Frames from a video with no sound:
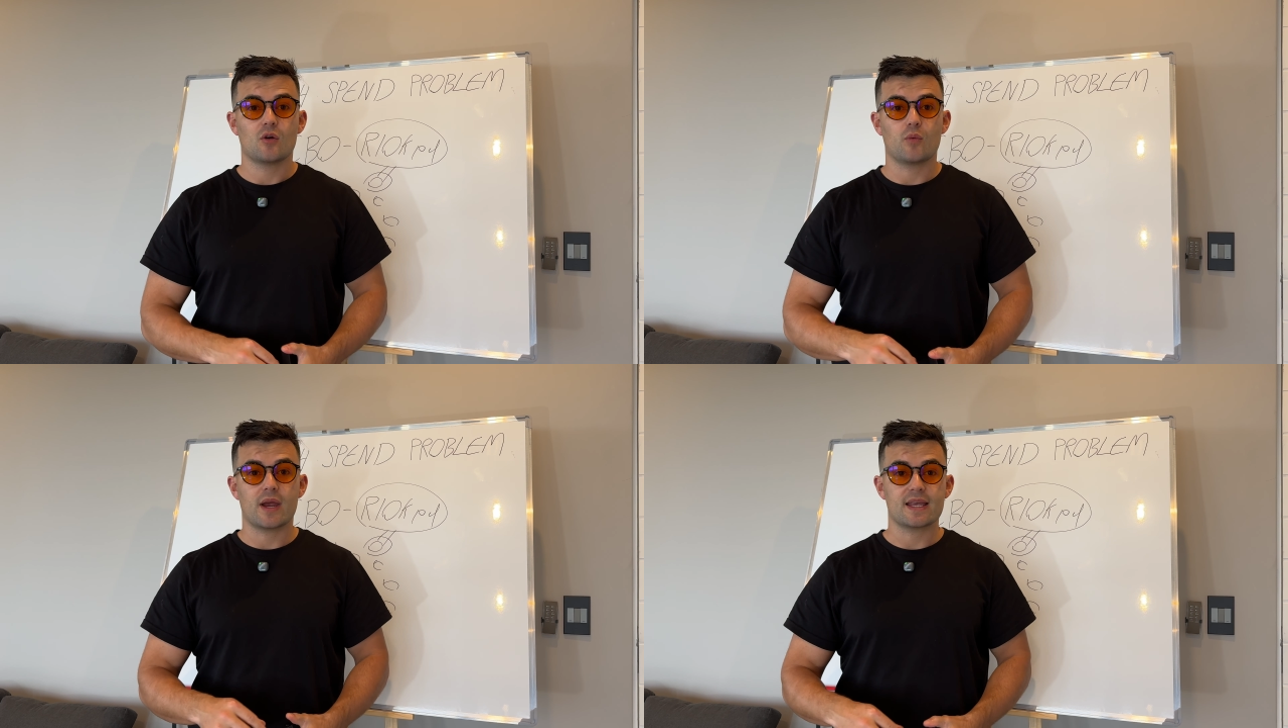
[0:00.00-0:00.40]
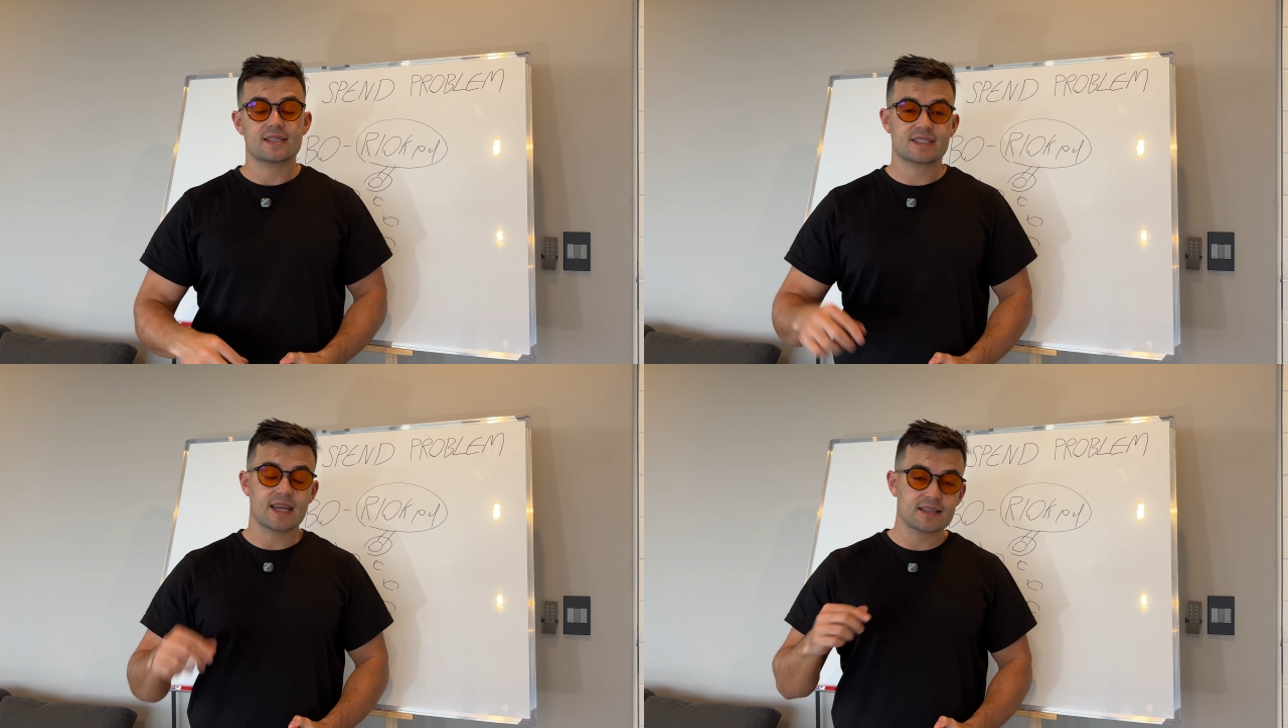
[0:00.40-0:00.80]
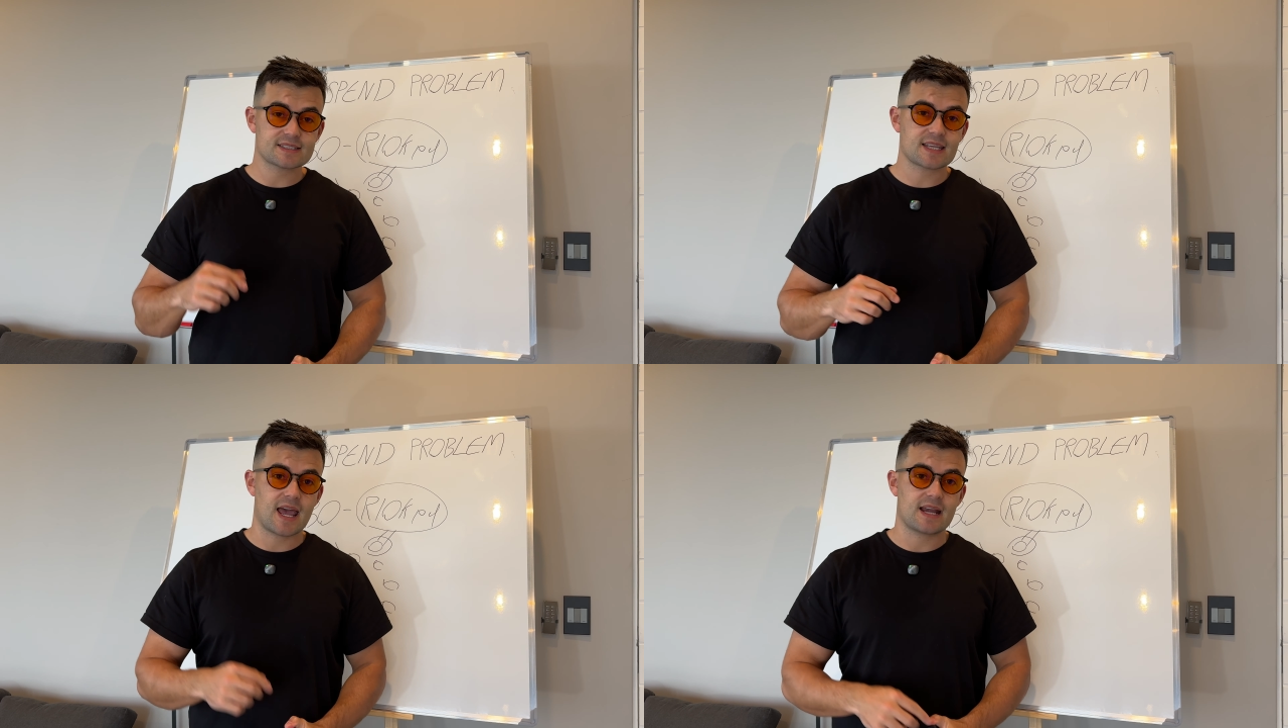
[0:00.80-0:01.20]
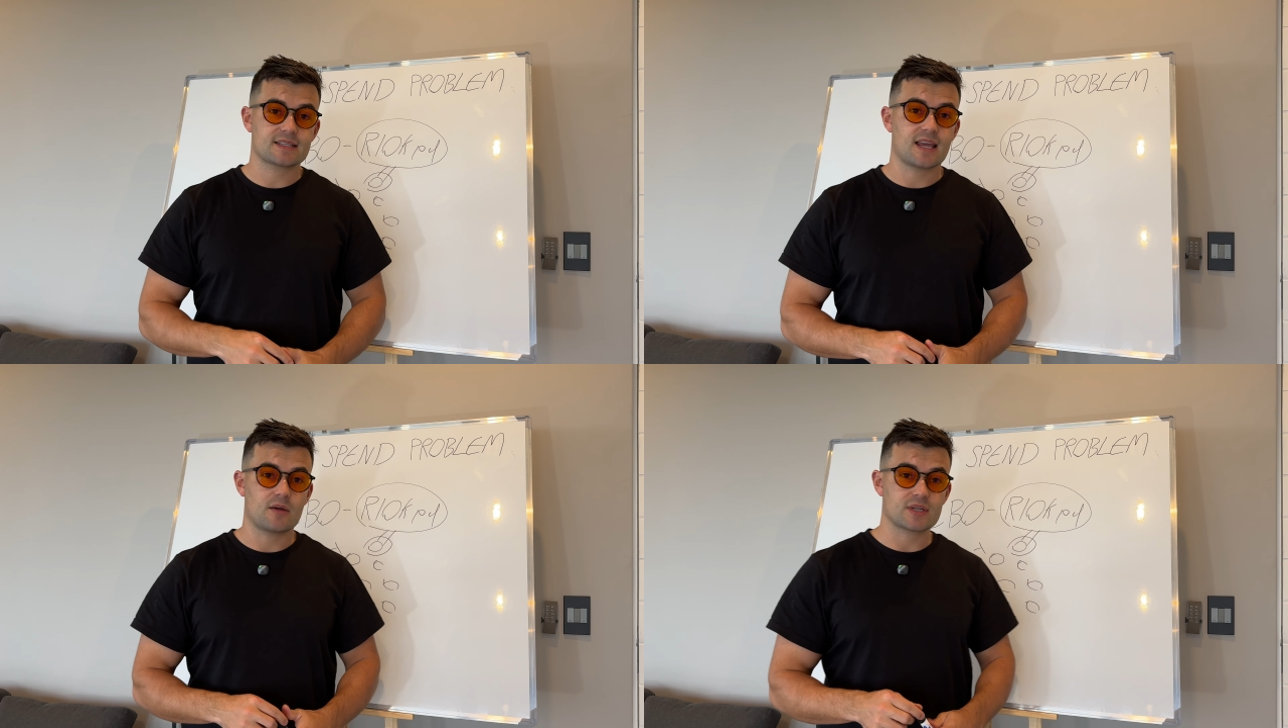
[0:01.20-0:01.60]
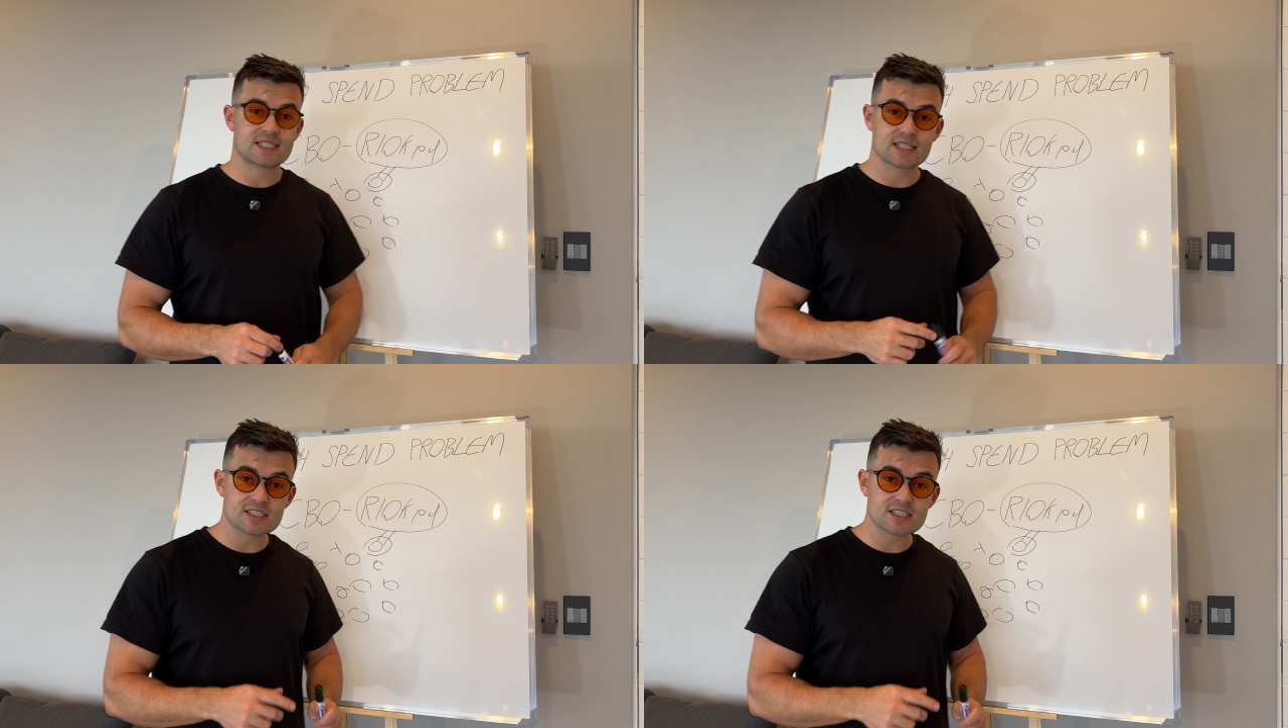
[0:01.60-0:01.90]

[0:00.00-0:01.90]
where sales tanked and we're still